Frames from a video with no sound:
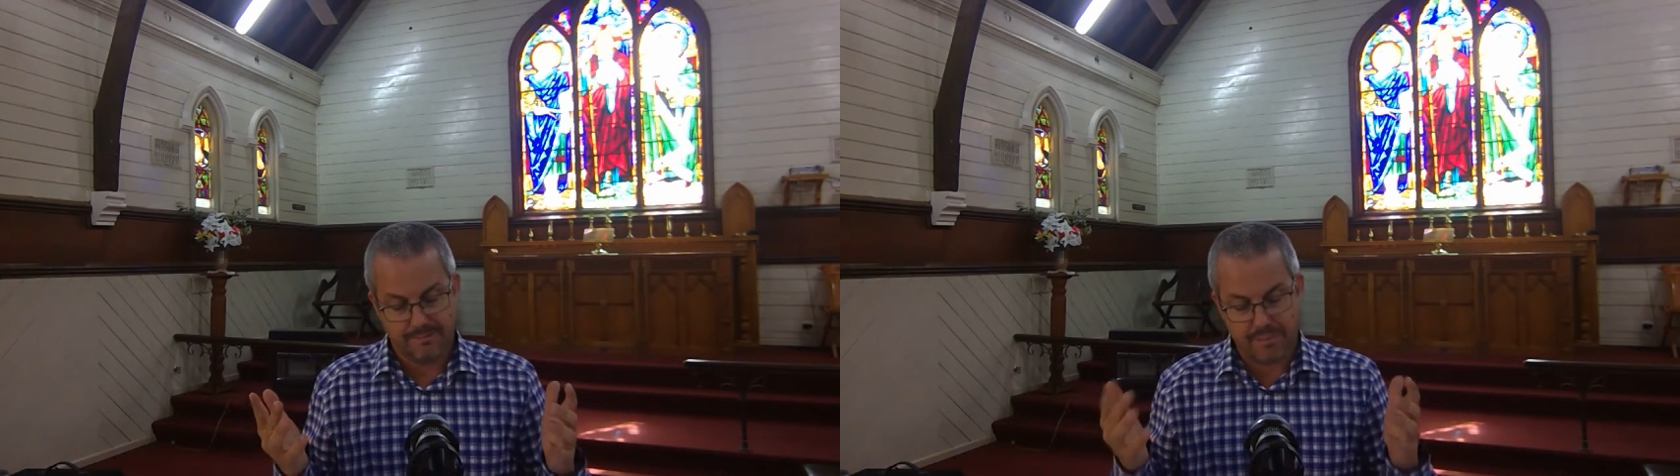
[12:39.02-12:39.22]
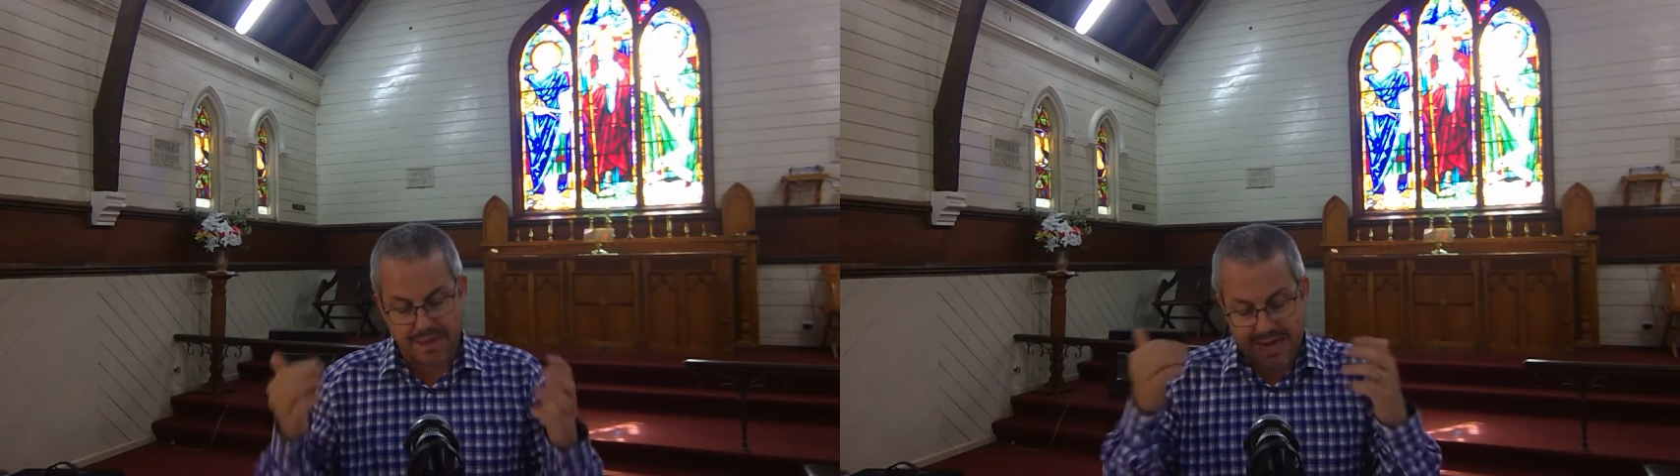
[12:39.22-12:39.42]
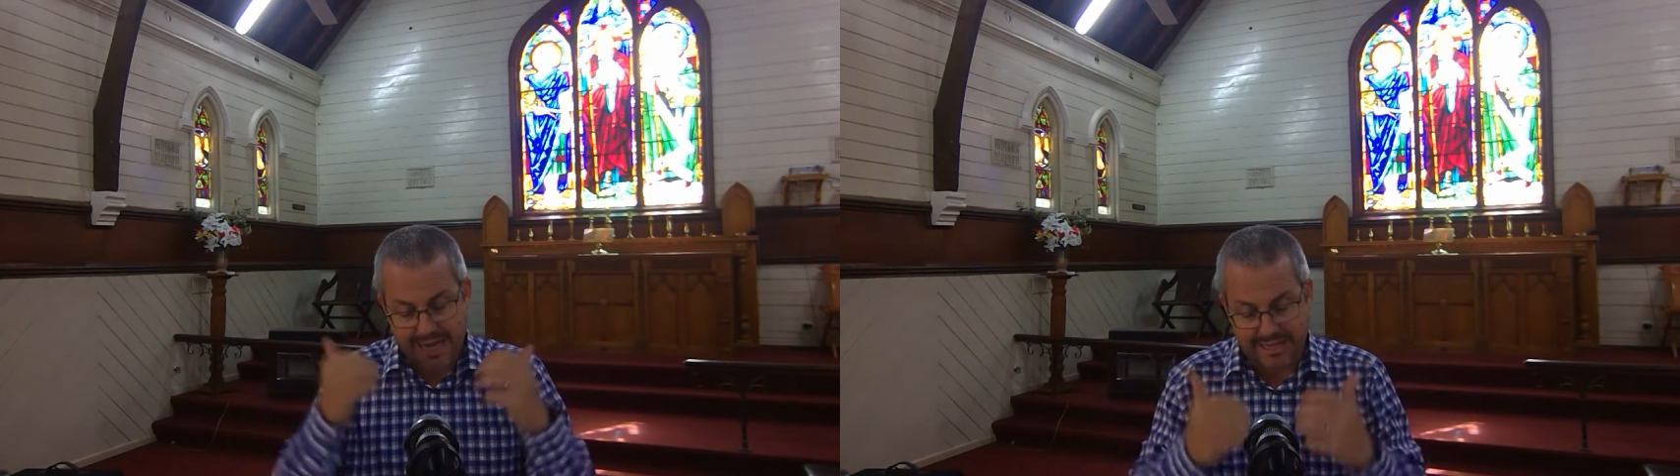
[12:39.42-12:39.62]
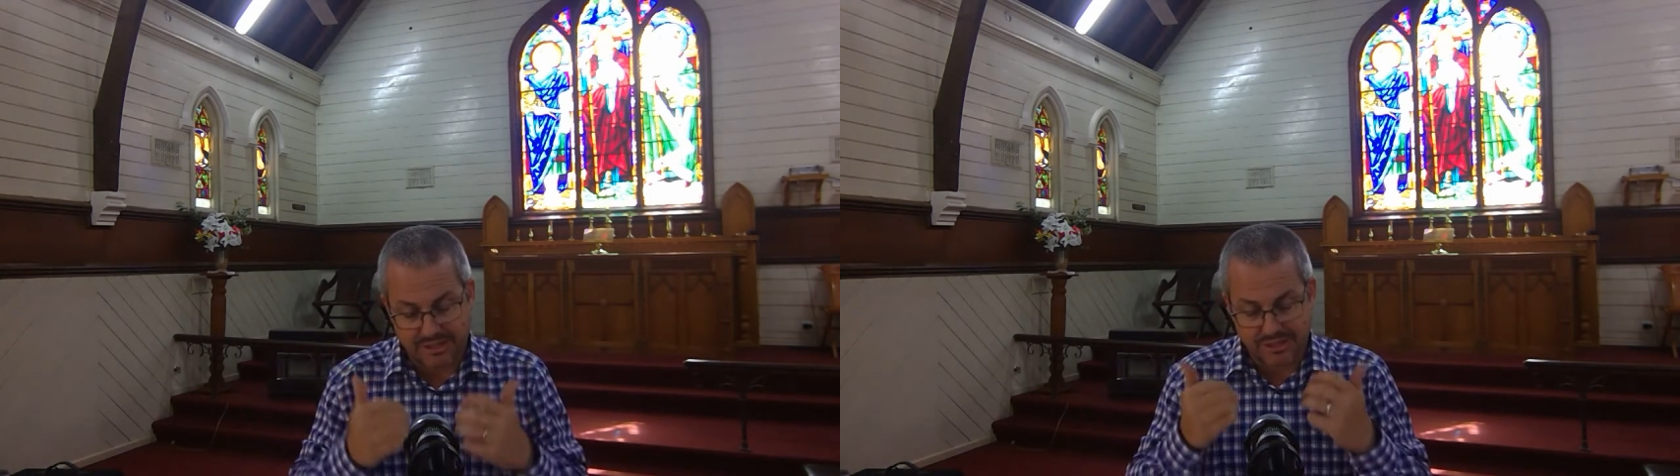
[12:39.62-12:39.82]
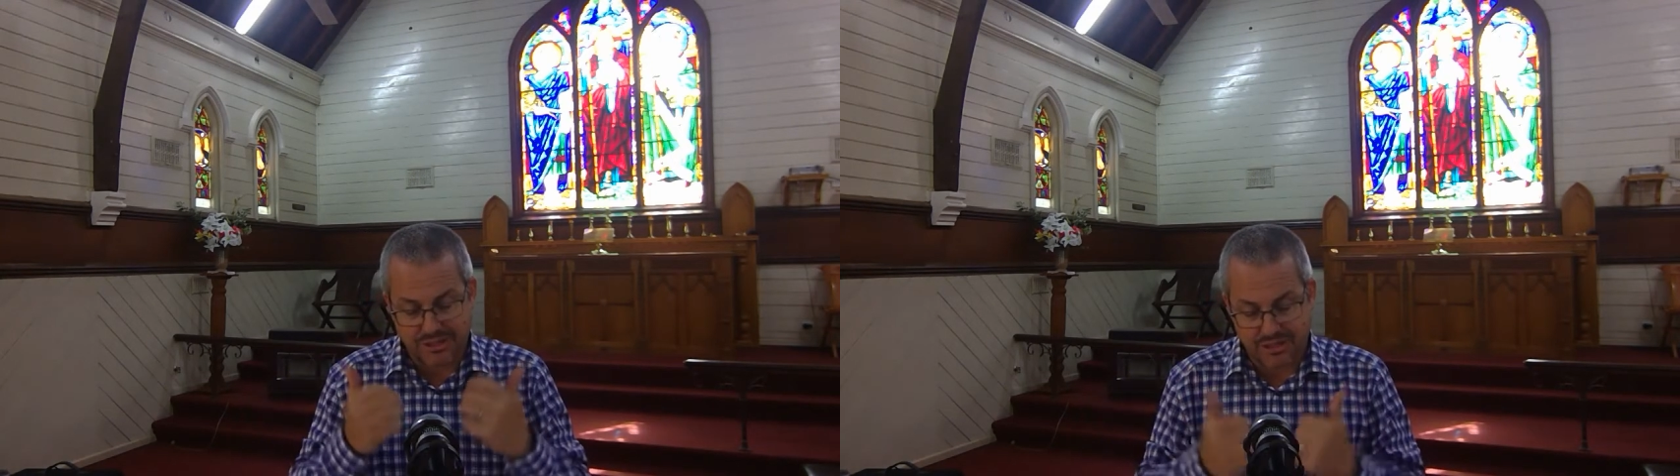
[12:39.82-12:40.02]
But at
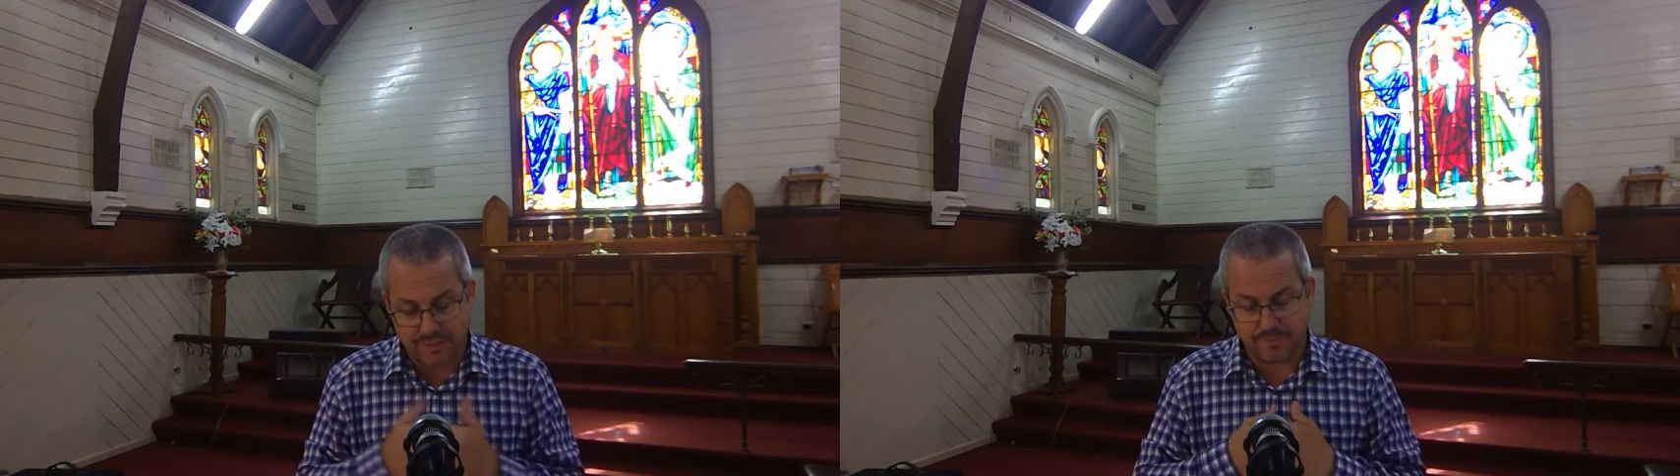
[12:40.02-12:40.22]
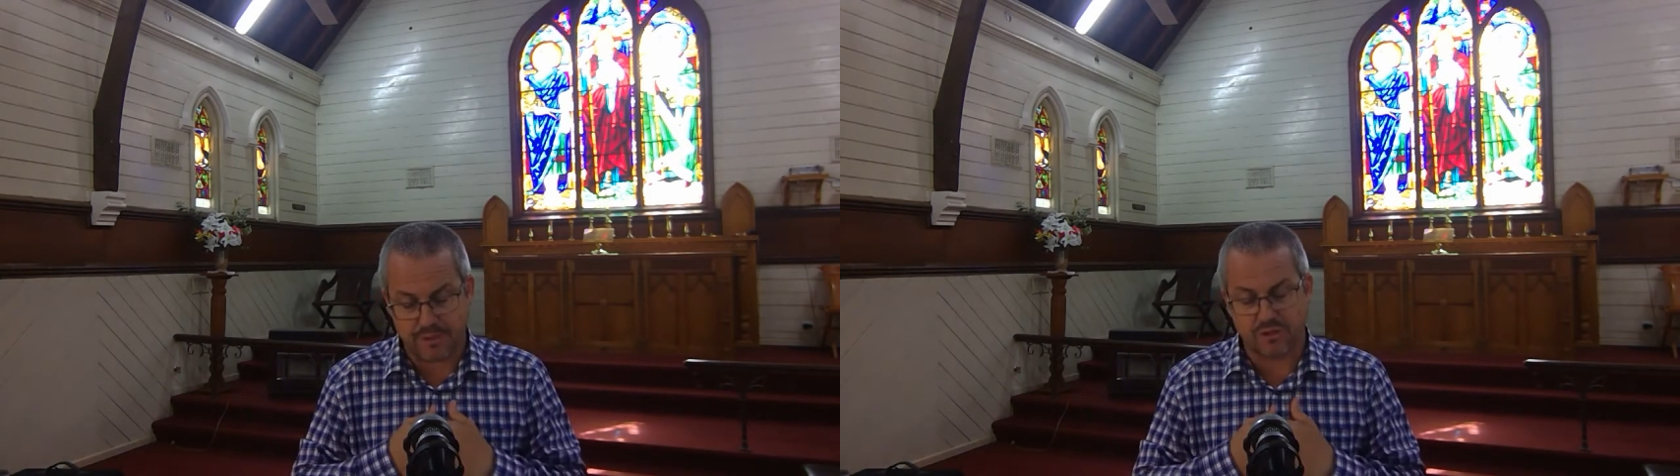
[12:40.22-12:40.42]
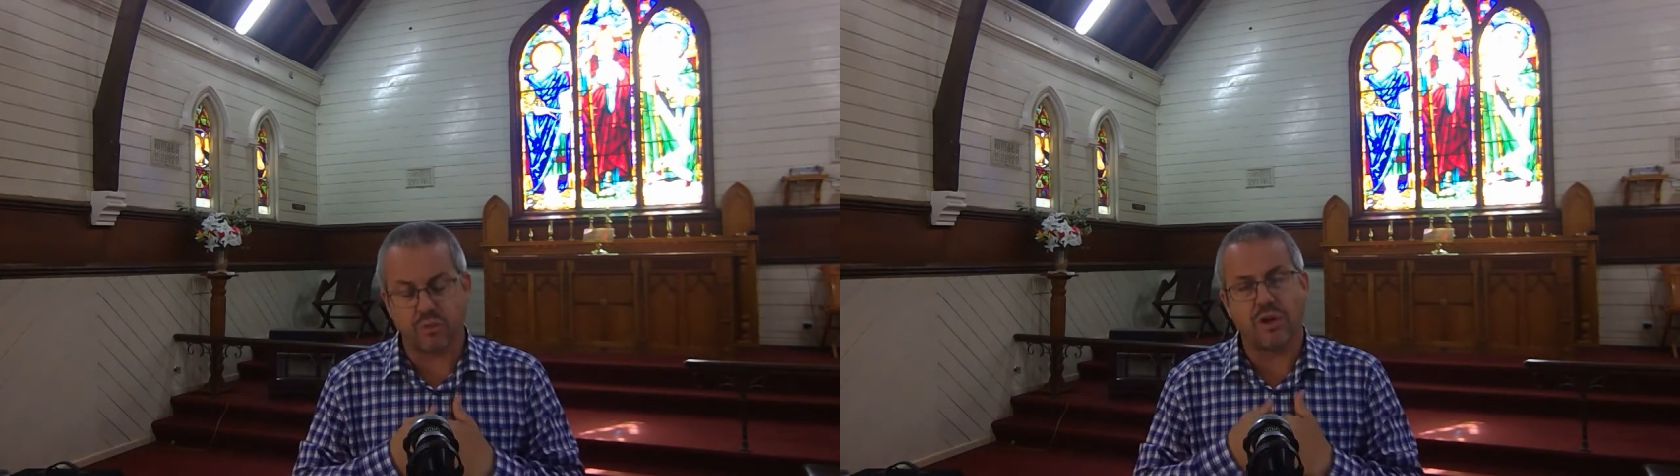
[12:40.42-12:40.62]
its deepest,